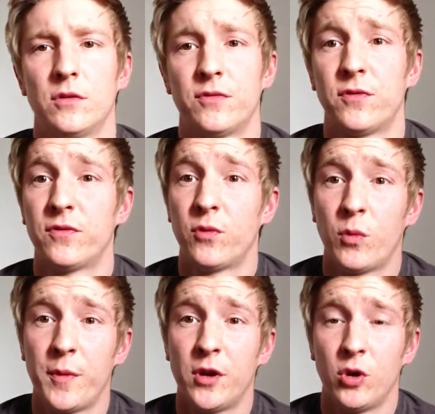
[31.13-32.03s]
For
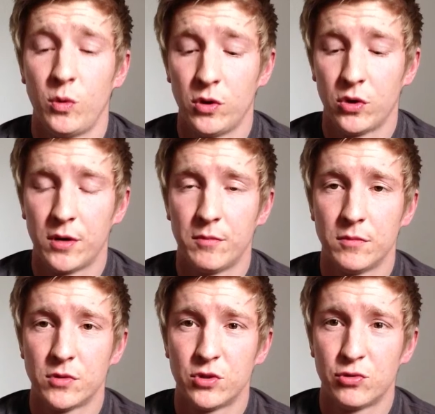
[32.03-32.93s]
women who are looking
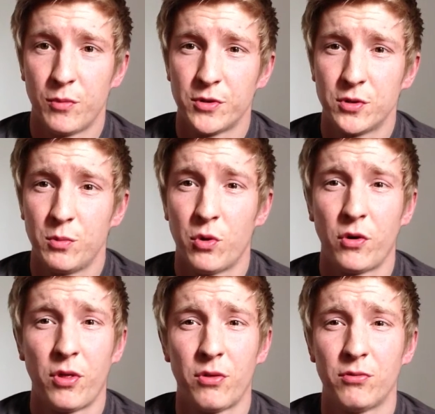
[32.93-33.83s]
to drop between 1
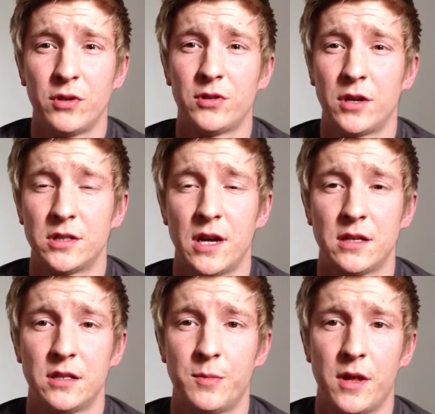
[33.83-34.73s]
and 3 dress
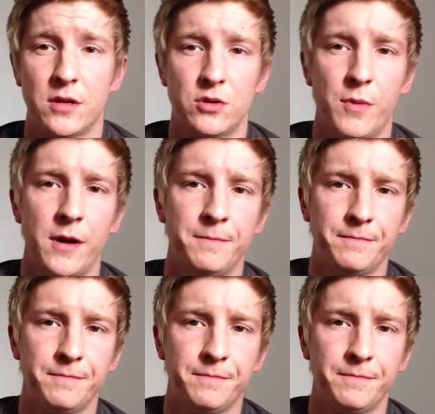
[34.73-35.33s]
sizes by the summer.